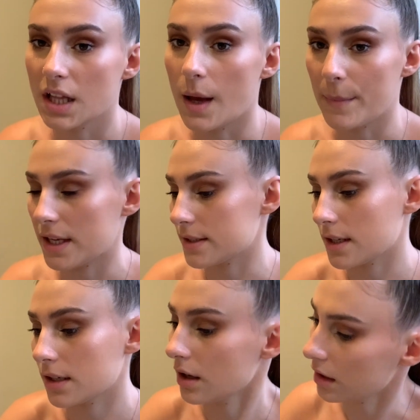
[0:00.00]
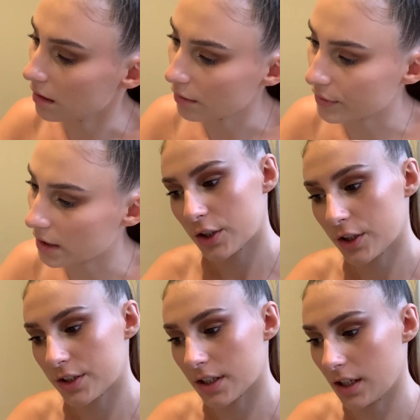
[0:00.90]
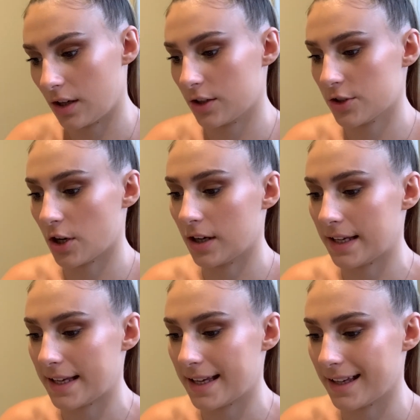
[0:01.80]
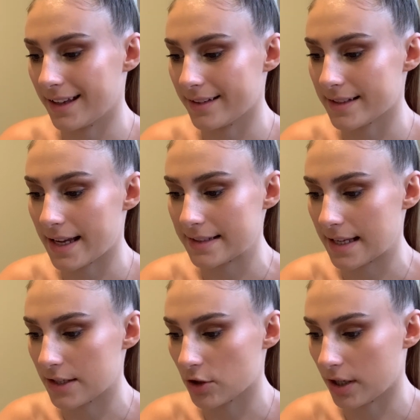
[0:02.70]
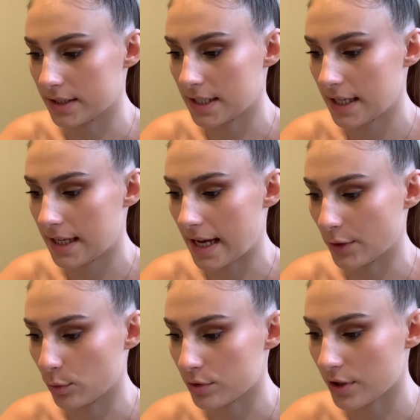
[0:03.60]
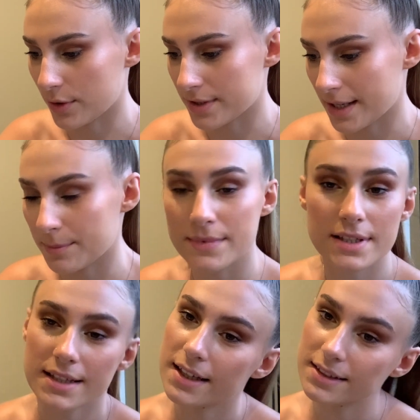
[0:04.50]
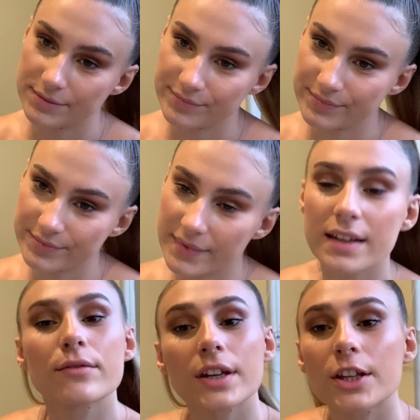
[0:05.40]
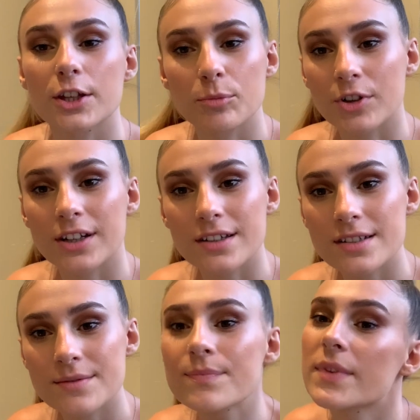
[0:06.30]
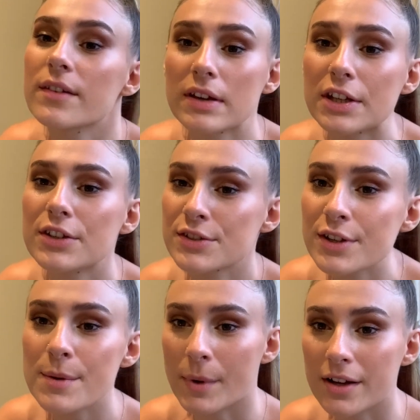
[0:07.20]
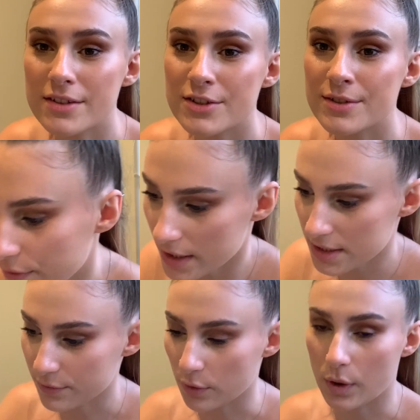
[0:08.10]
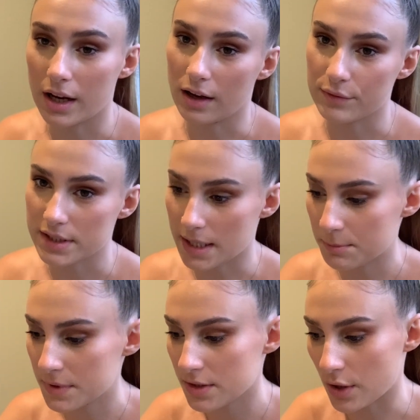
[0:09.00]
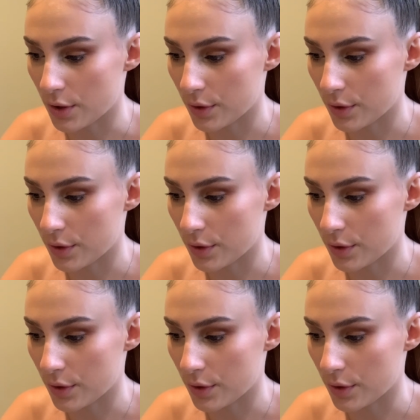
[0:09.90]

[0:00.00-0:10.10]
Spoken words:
Amazing, I love it. Good Luck Charlie is SHIT, and also Sims. Thank you, Marinus. Thank you so much. First of all, I love Sims, so